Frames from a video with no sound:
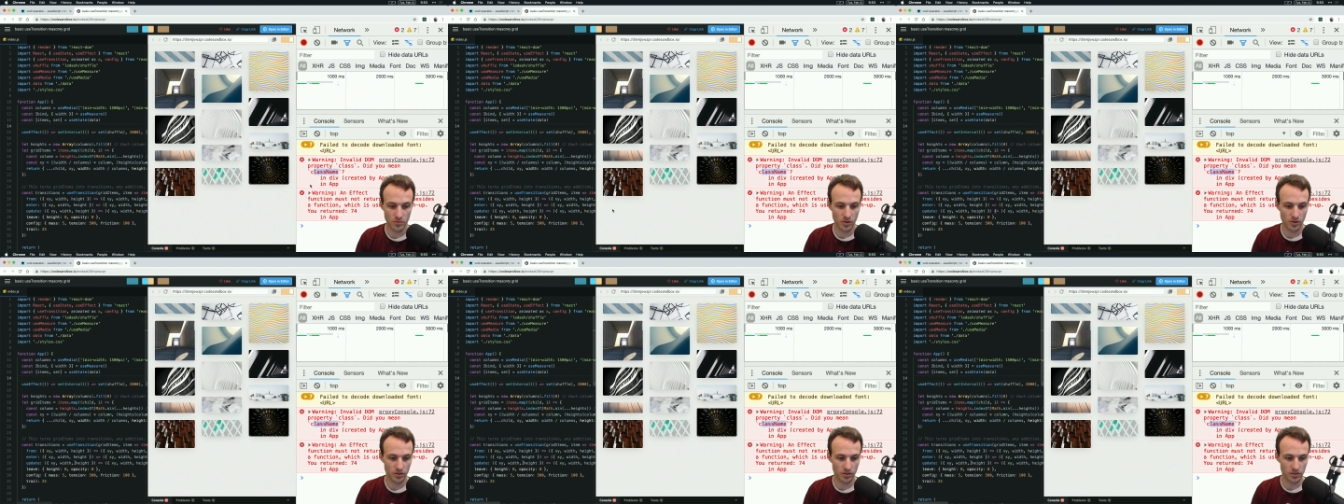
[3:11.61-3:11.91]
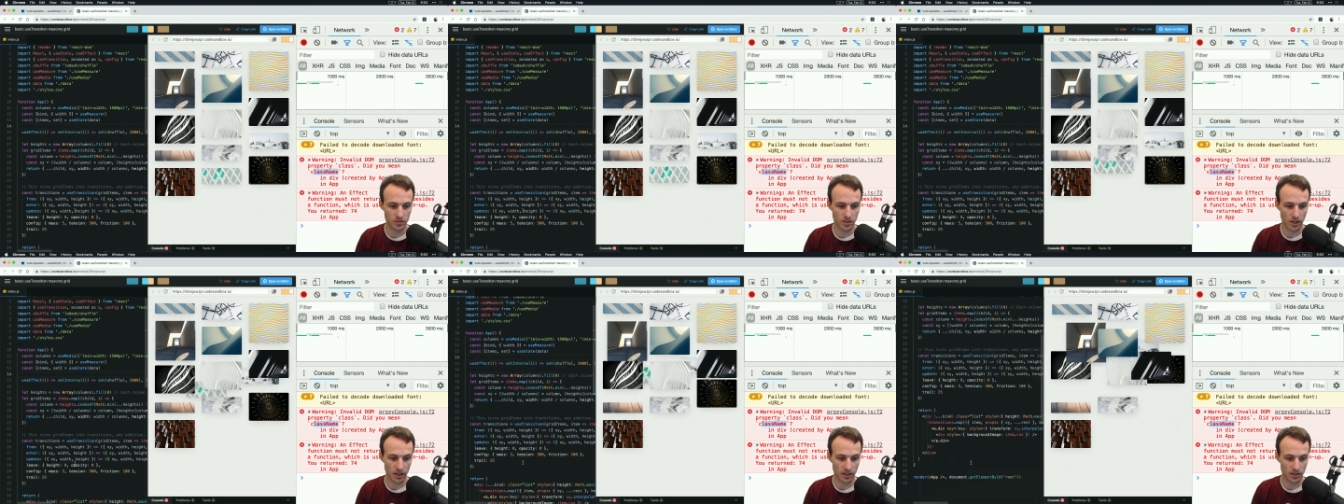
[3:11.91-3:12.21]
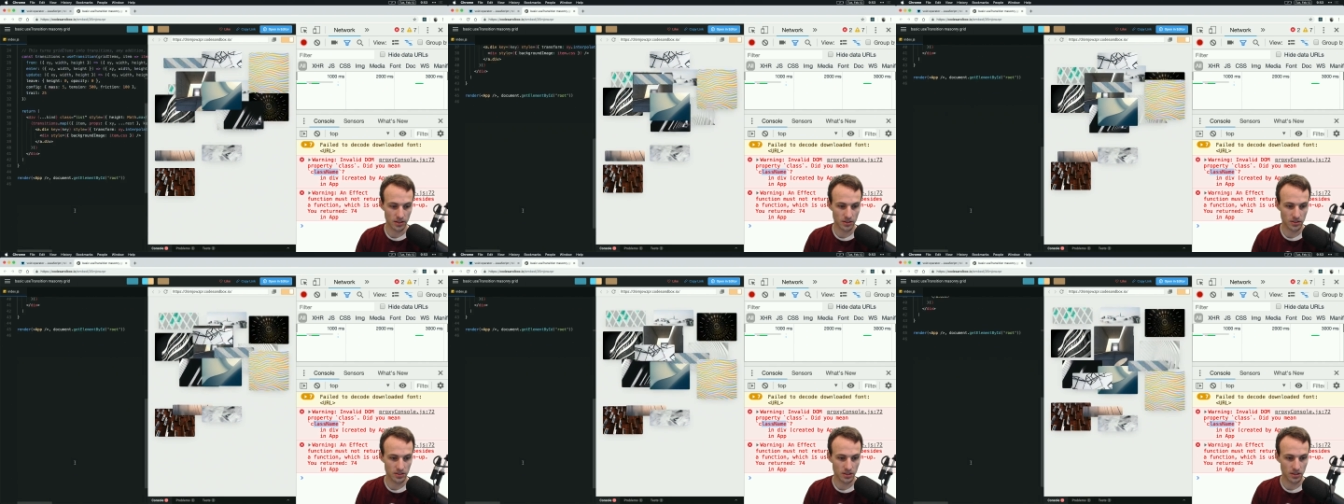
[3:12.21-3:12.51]
looks like
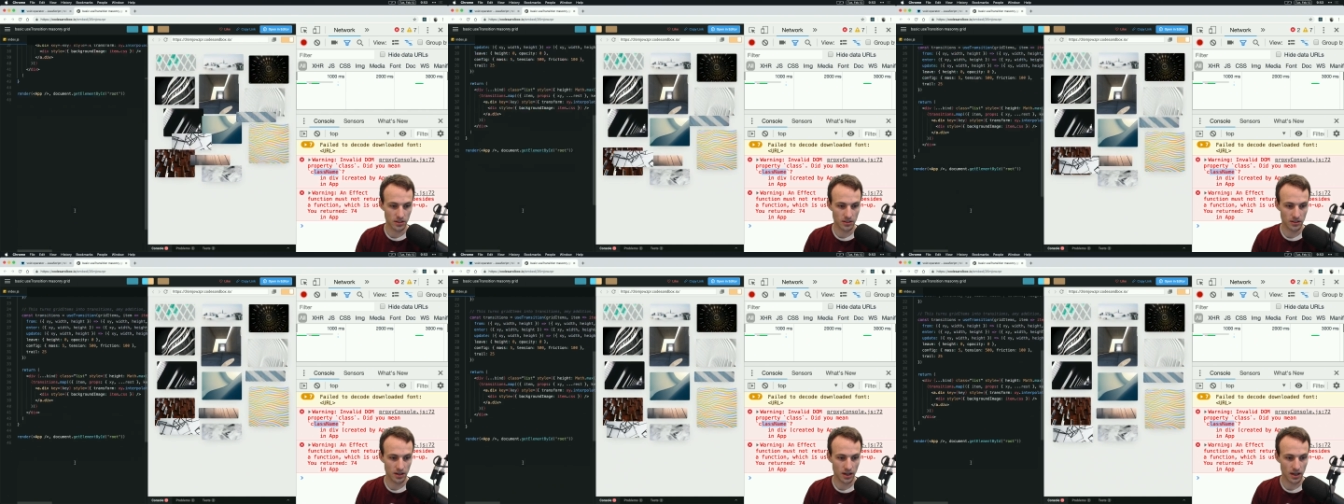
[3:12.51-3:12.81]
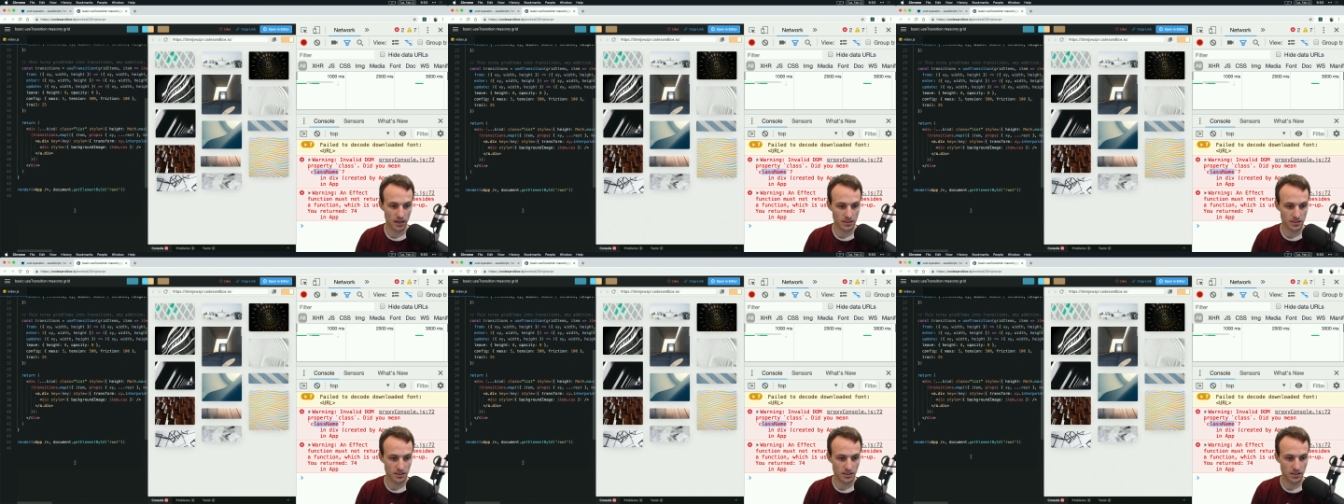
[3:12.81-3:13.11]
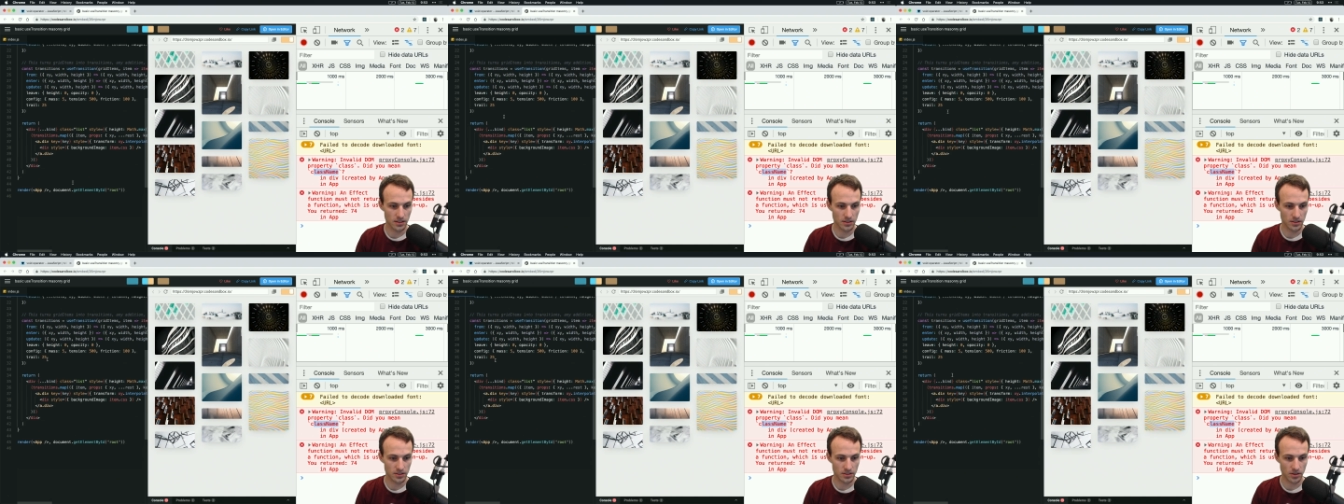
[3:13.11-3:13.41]
there's a class in
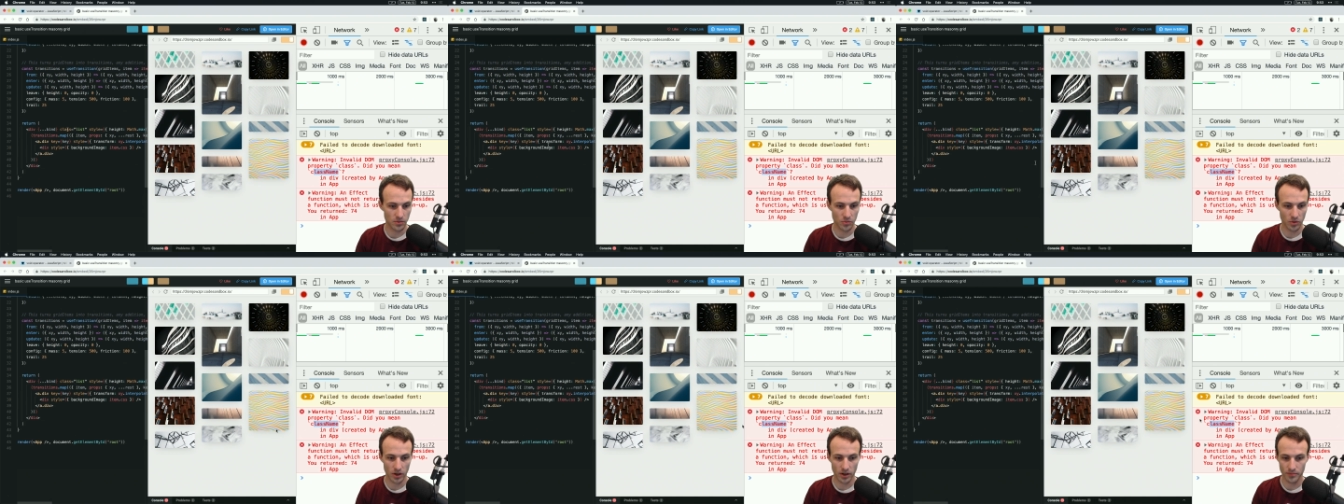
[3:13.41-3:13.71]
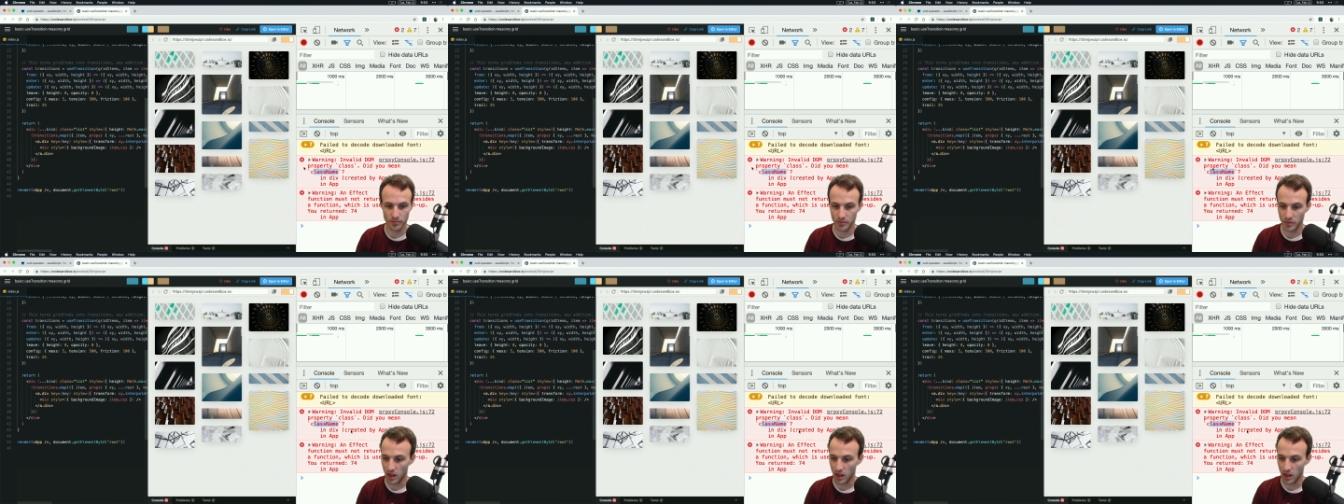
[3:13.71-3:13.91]
here somewhere.